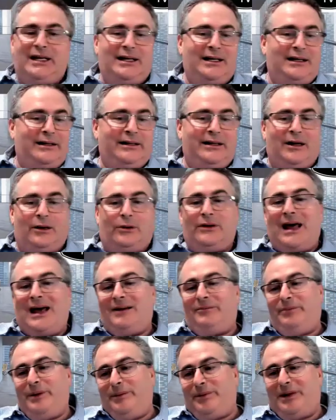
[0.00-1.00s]
and, a lot
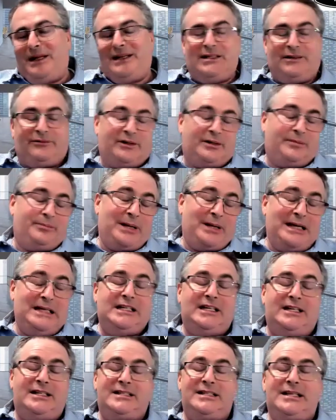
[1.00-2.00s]
of people had different
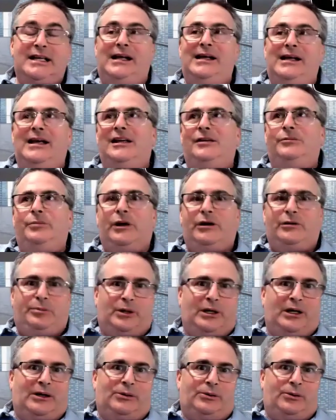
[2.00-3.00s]
opinions, but to
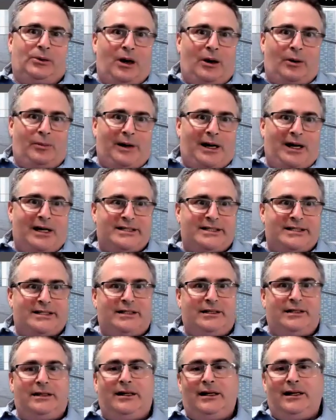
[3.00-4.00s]
bring a robust
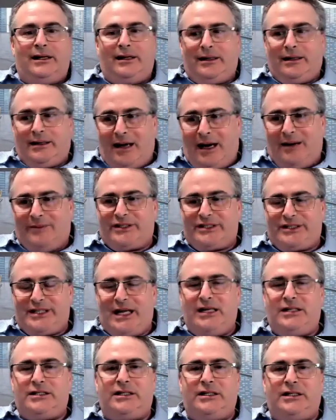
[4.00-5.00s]

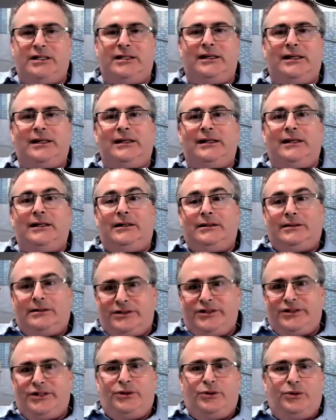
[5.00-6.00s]
conversation
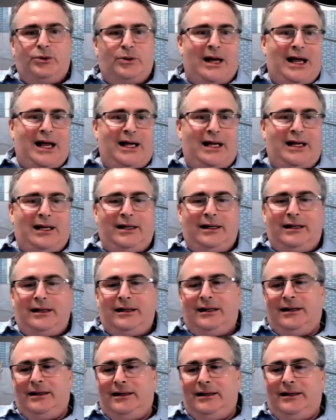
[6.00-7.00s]
to
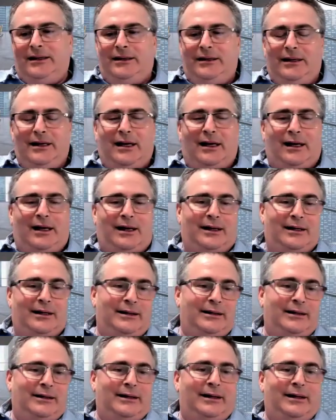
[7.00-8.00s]

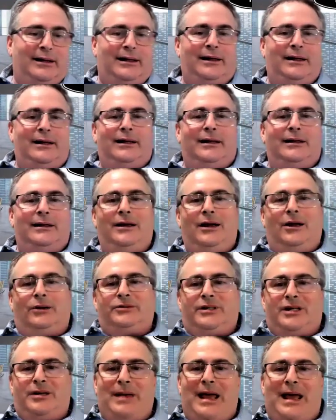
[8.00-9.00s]
to
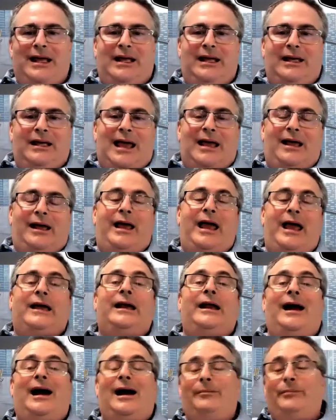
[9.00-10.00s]
making
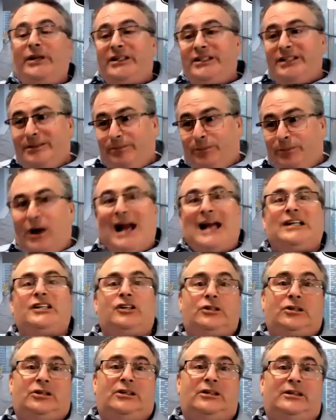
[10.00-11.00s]
economics
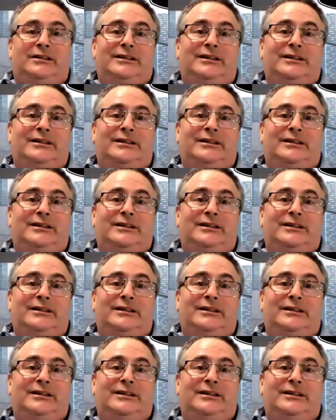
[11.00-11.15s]
practical.